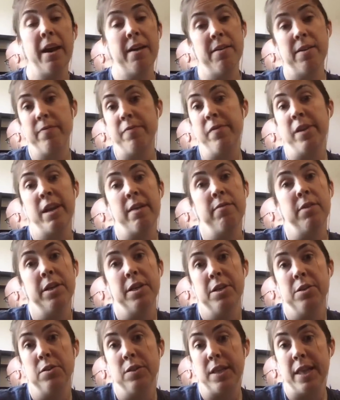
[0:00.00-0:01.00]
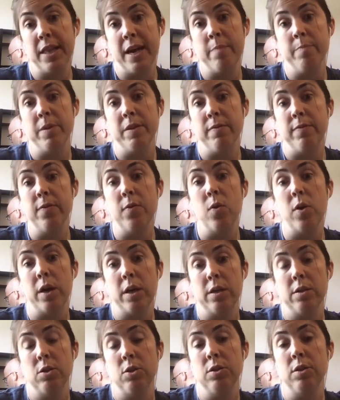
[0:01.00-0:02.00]
I have never used that
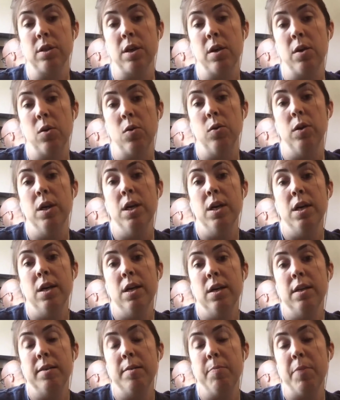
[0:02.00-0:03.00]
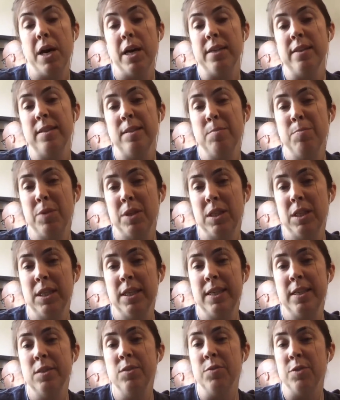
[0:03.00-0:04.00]
before. So the
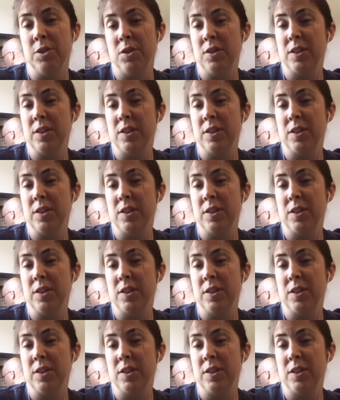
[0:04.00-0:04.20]
possibilities for